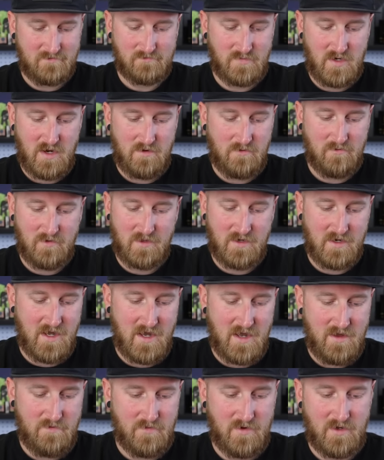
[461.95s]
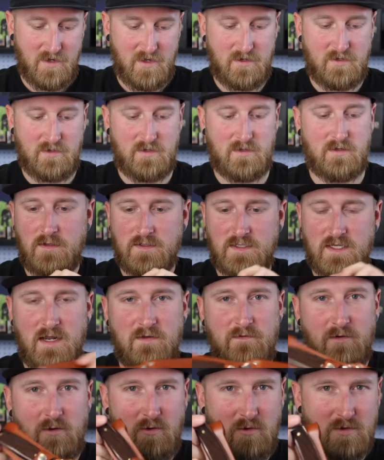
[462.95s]
Probably not, but it's kind
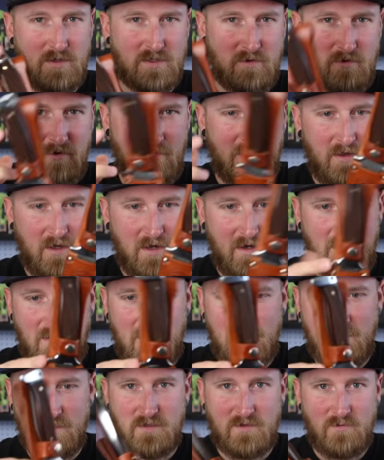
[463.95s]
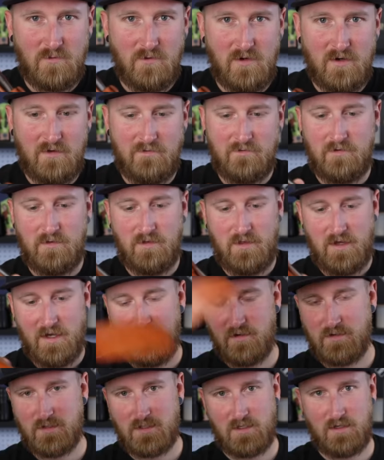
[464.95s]
of a cool story that it is 1 of
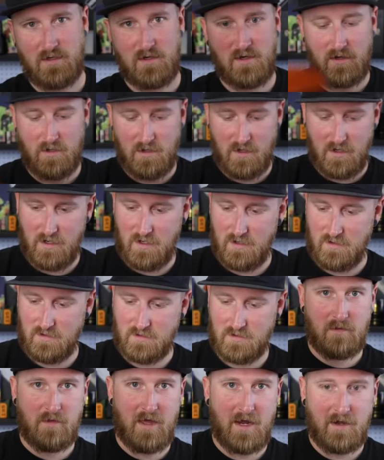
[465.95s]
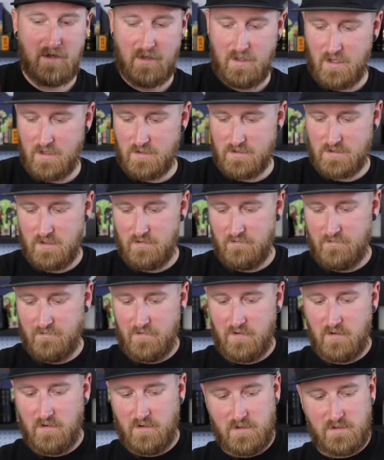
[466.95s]
1,000, and that again is gonna
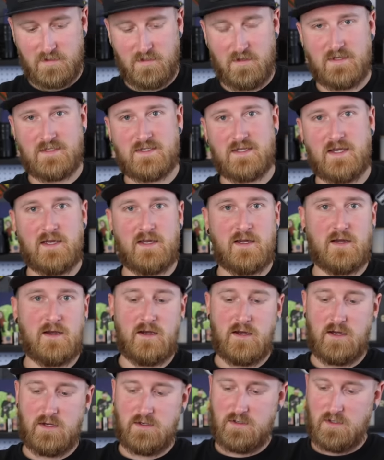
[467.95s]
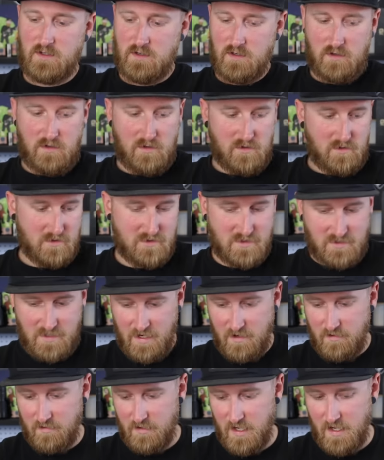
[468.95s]
fall into this like hunter
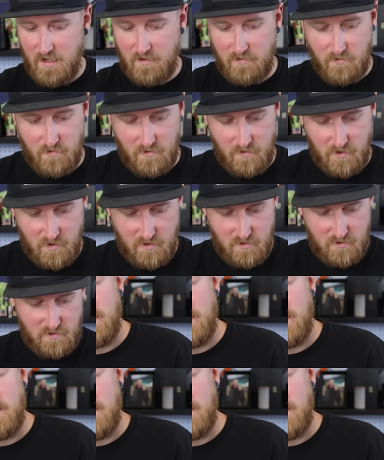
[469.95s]
style category.